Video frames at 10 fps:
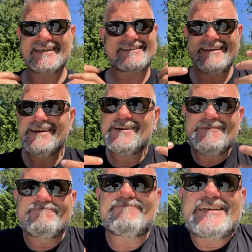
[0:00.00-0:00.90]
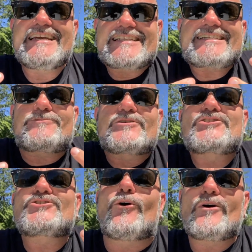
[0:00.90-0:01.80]
it it just was
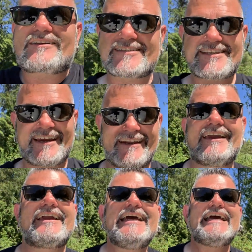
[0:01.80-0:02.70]
so exciting.